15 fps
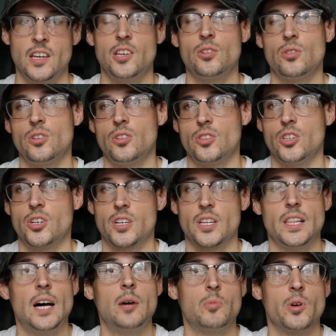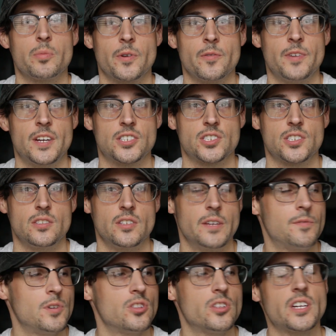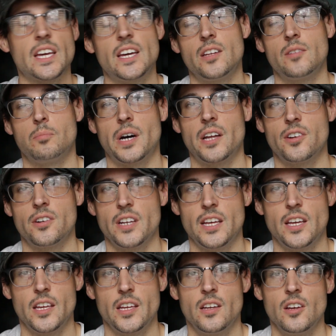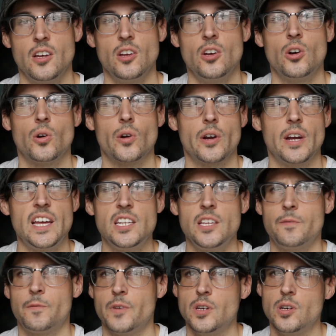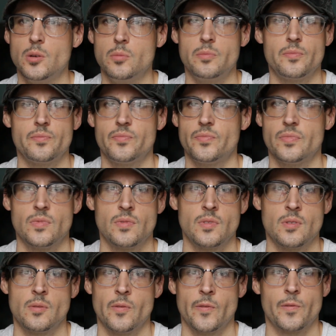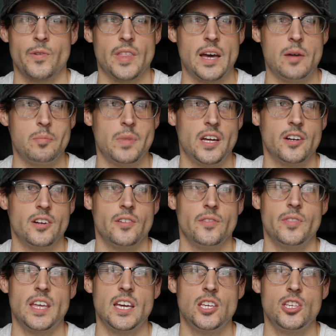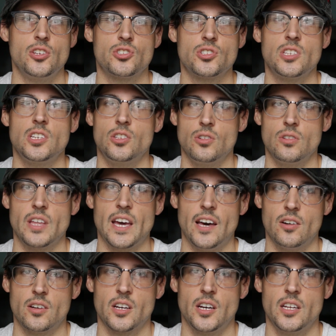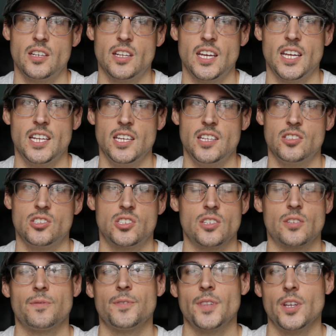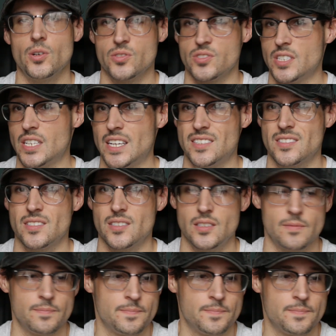It will look a lot more professional. If you look at modern day, or any film for that matter, they usually do the L cut and it just flows nicely.